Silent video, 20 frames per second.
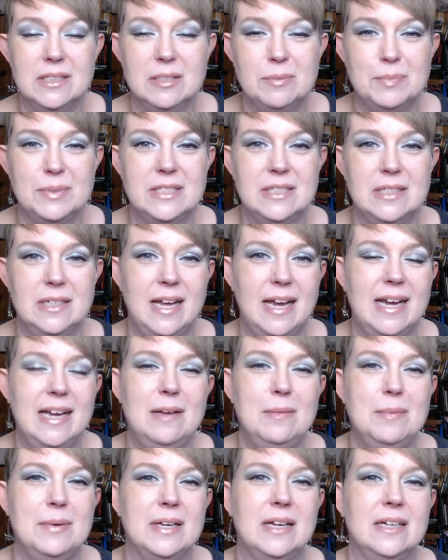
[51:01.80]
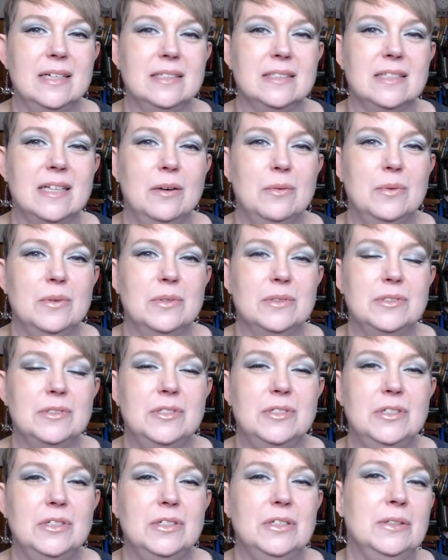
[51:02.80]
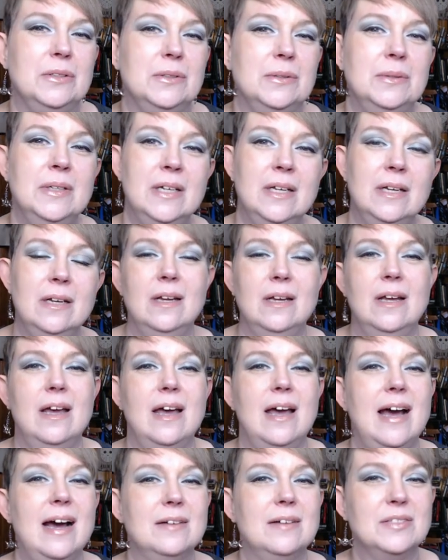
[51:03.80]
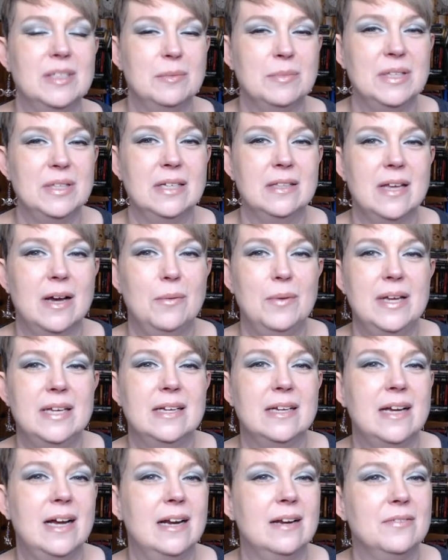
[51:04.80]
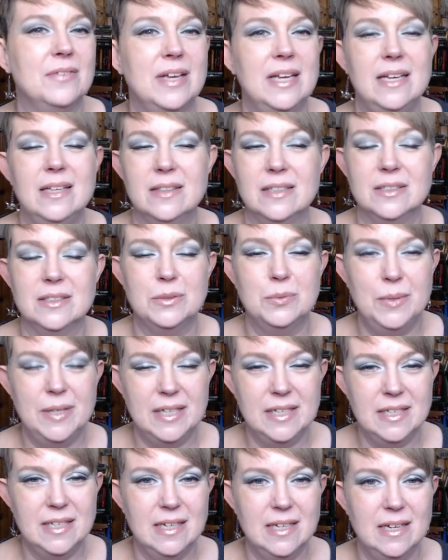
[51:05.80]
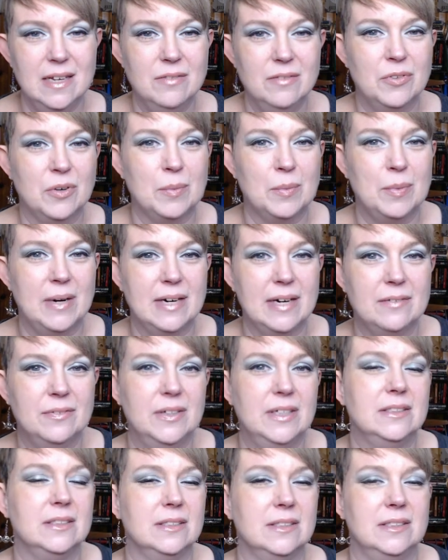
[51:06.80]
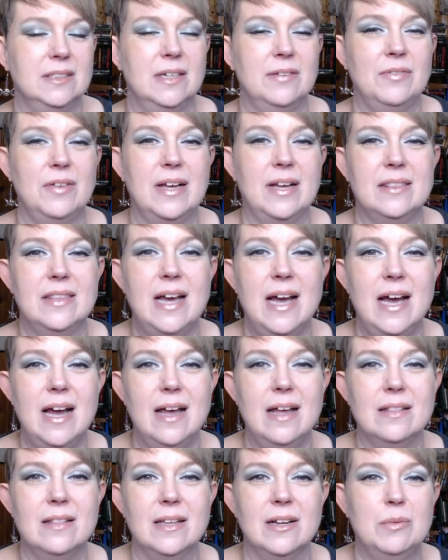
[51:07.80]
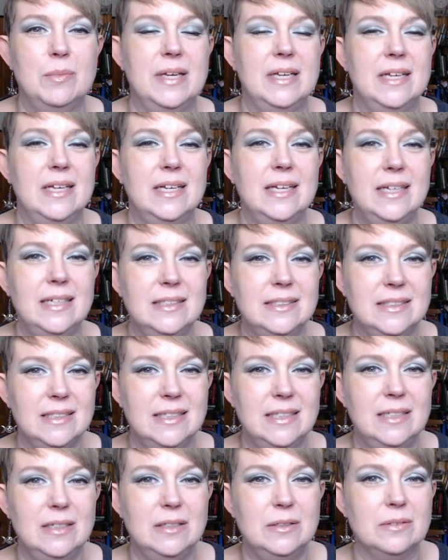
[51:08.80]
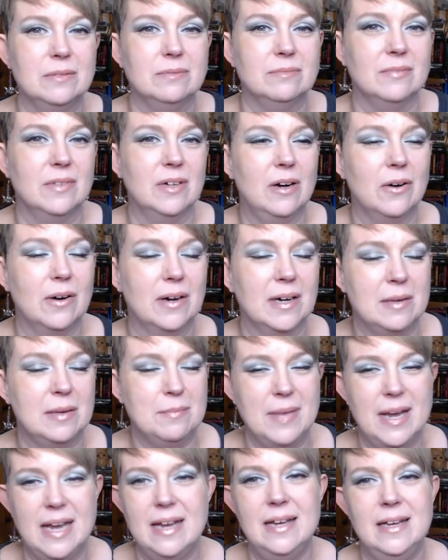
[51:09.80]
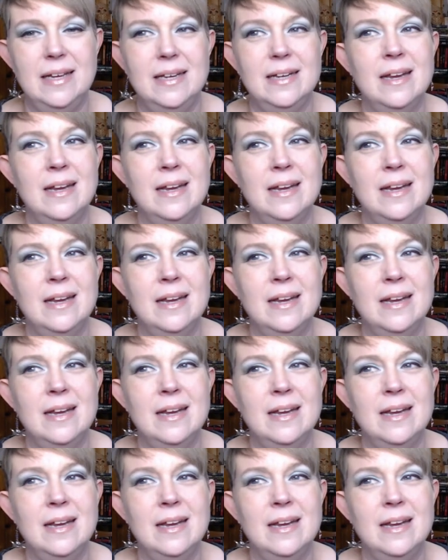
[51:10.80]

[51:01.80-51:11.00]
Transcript: today because I want to have something that we can kind of eat this weekend for breakfast and stuff like that. That'll be easy, already made.